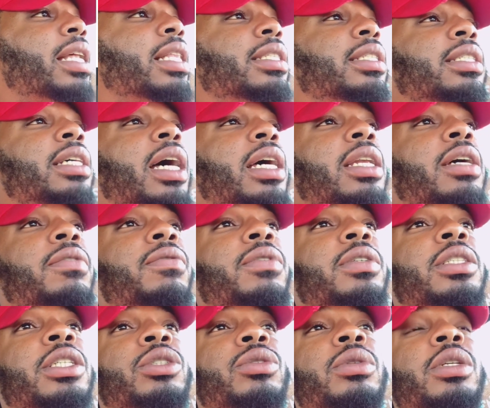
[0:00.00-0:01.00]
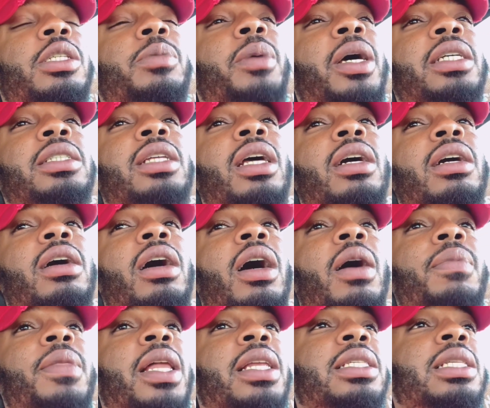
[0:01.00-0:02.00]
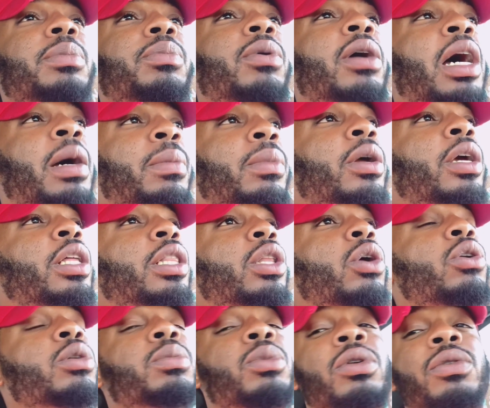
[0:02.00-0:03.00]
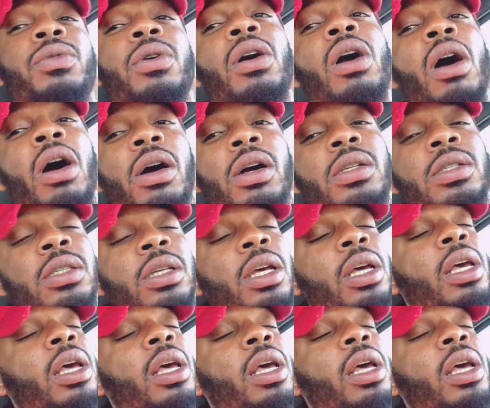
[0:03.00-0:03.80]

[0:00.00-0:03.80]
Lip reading: to sign up for centraldispatch.com. That is the primary load board for cars.